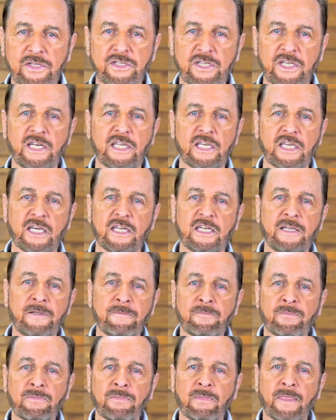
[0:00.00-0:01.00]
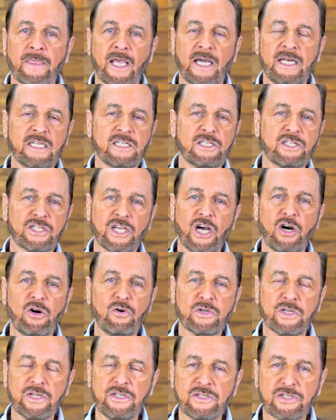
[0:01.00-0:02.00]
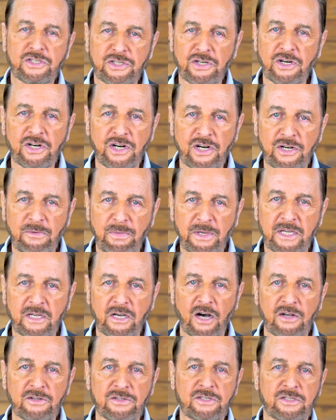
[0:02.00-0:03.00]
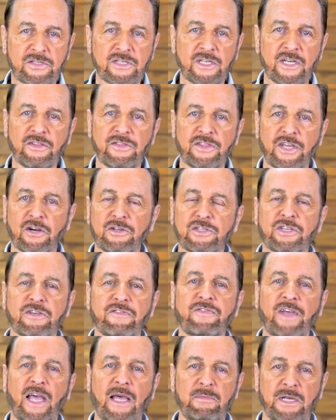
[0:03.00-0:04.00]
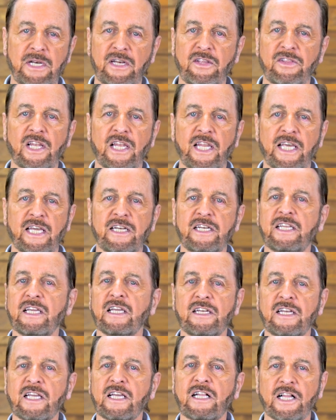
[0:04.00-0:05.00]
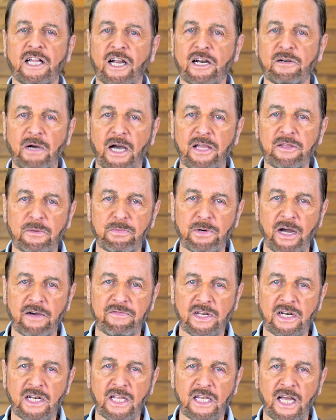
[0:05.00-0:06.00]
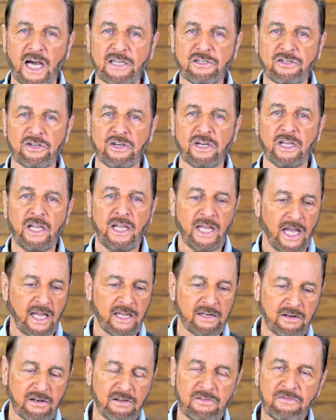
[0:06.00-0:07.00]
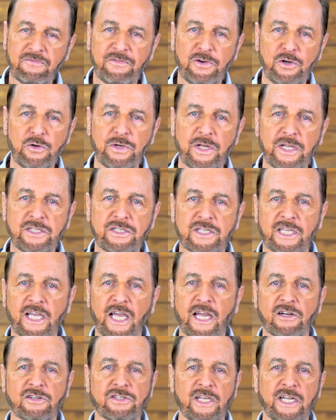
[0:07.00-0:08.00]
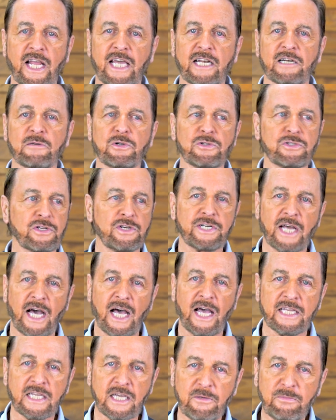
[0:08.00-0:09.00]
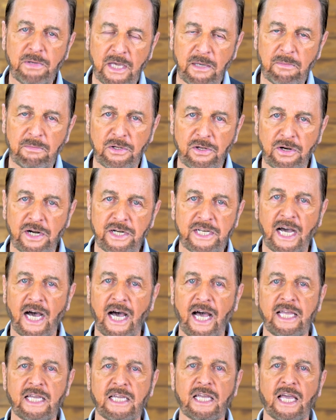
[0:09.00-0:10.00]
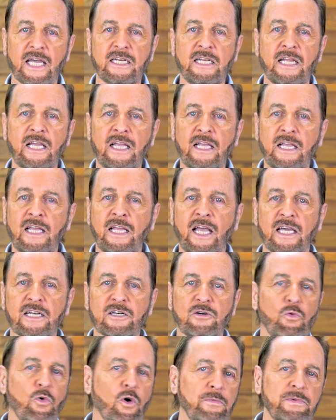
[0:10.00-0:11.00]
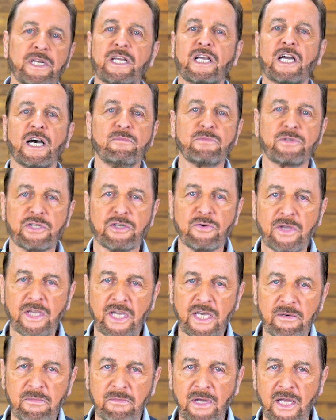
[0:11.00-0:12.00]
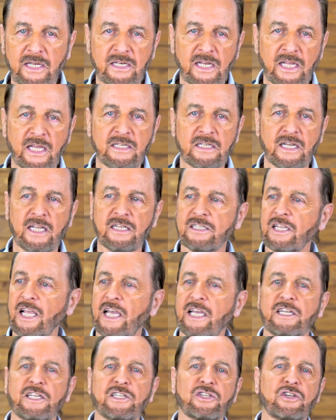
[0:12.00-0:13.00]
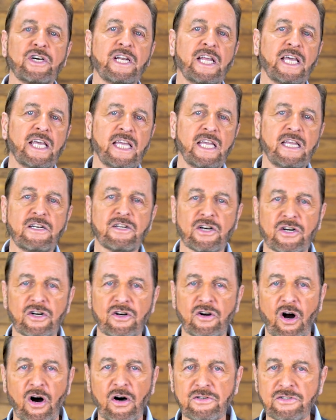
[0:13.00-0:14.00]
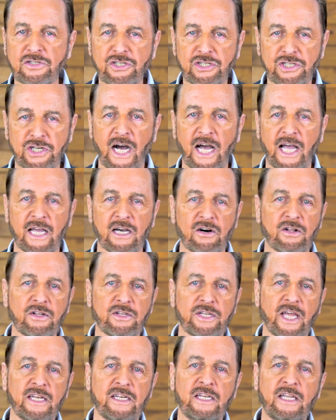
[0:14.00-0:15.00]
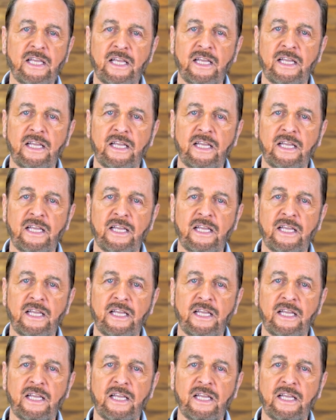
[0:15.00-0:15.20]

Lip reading: city, and he's so concerned because there is a famine in the land declared by the prophet Elisha, and food is scarce, and animals are dying, and people are dying, and a woman comes to him and is going to eat her own child, and